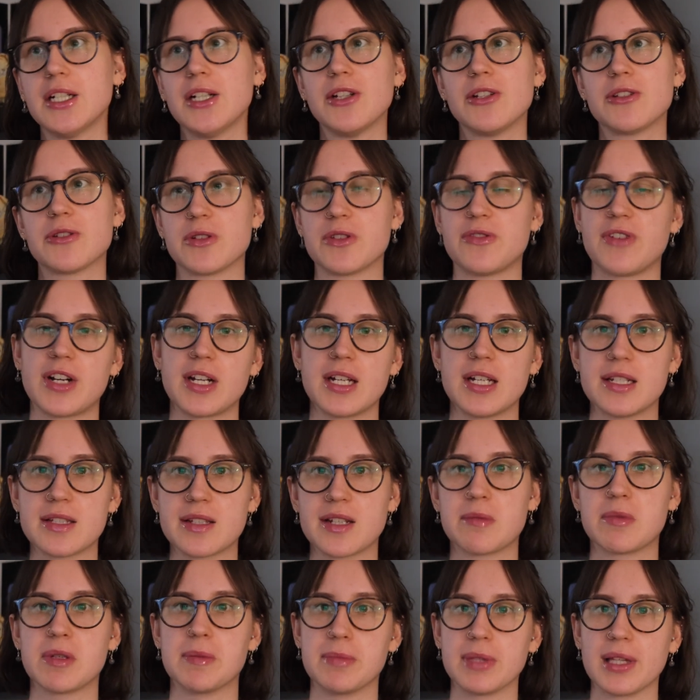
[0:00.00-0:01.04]
So it's very easy
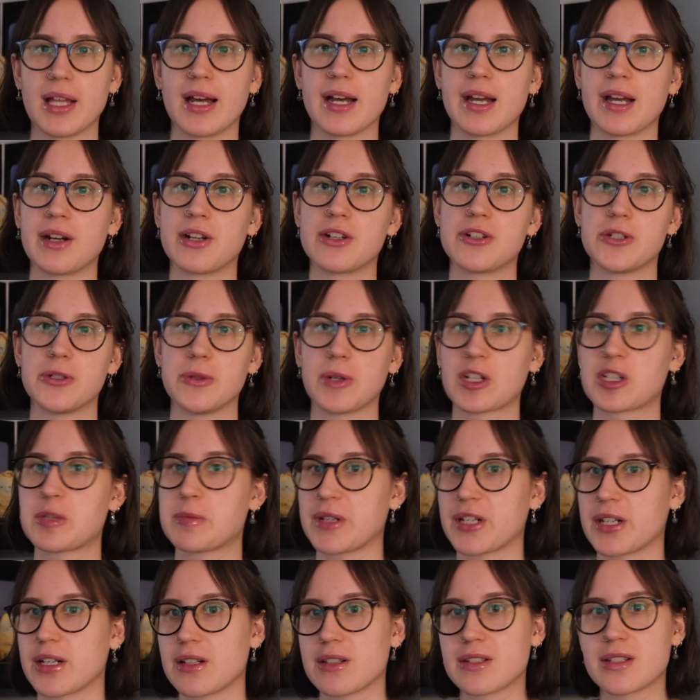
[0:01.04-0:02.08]
to be blind to
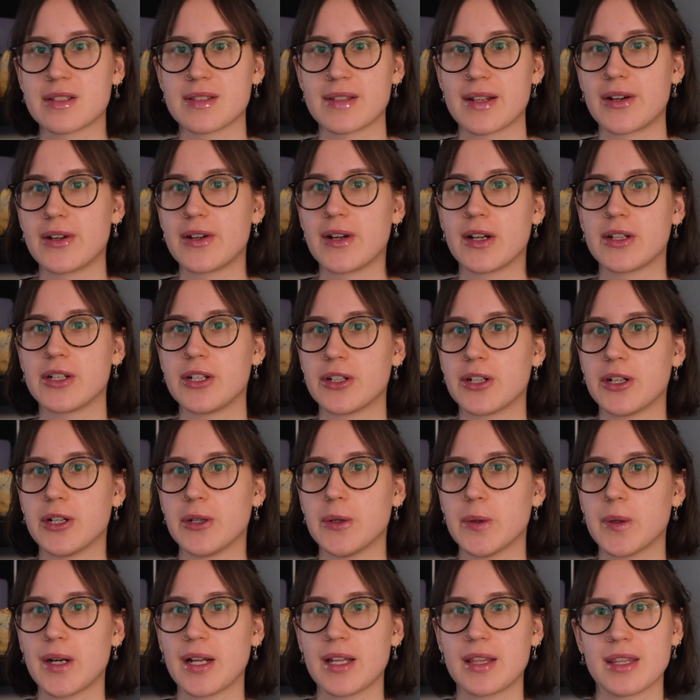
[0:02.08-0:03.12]
experiences that are not your
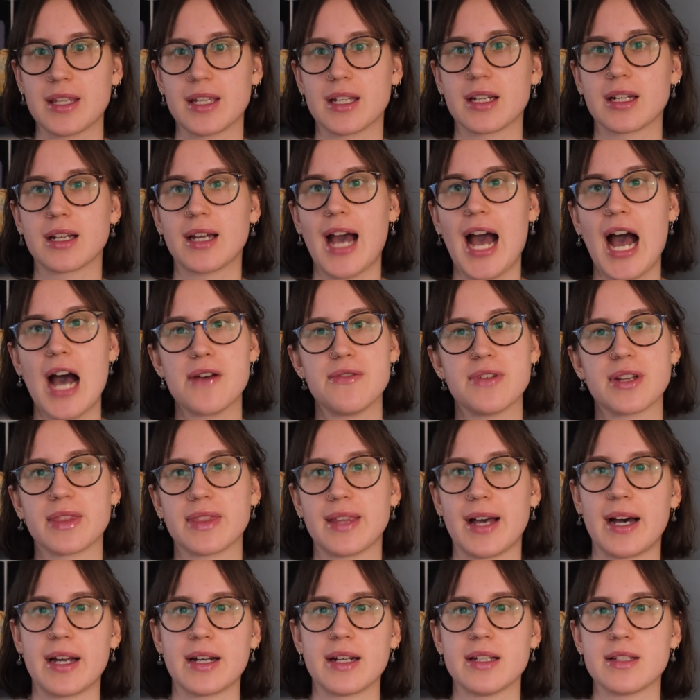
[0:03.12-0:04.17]
own. I think having
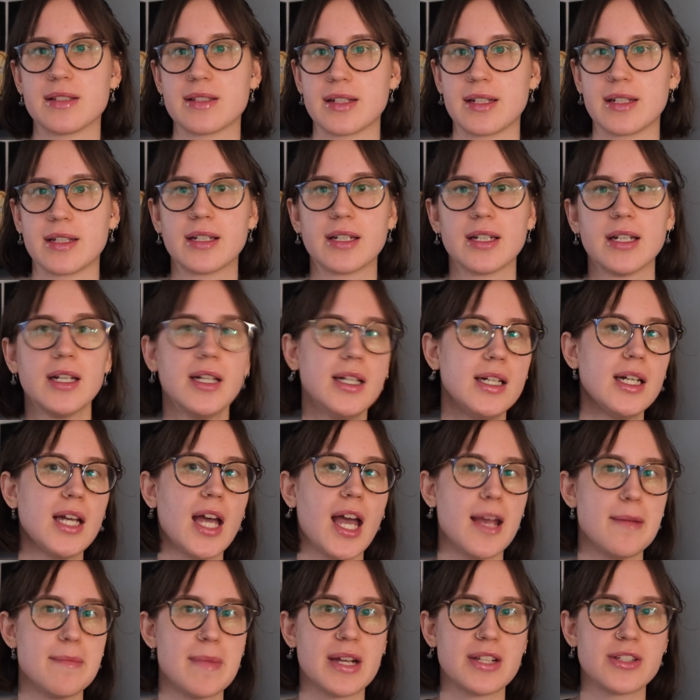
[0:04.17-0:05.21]
that as like
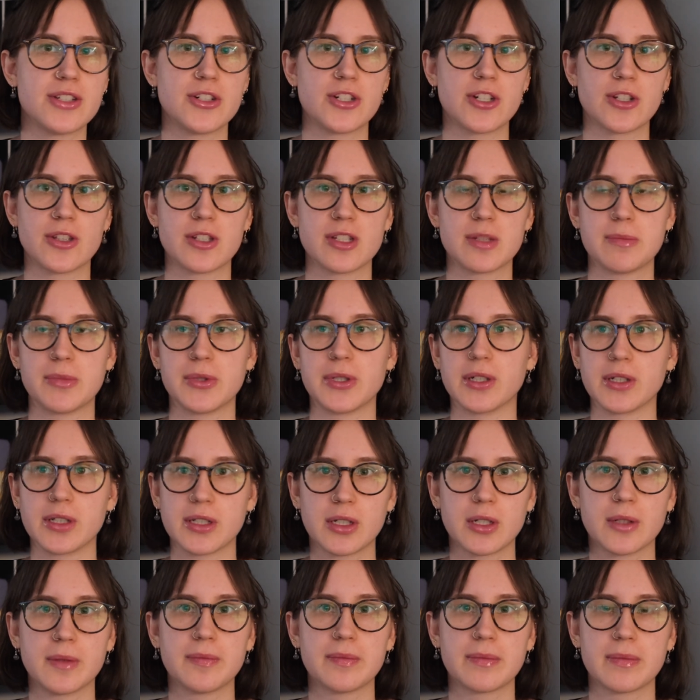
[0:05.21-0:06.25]
a message in this book